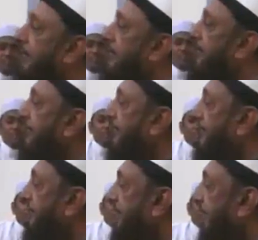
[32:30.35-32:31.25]

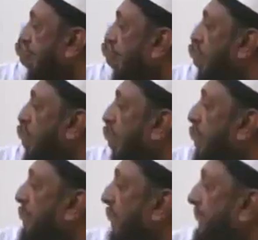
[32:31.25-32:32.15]
business
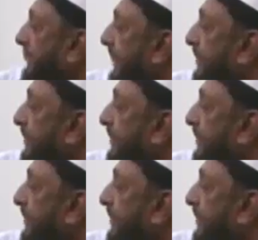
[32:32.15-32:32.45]
run by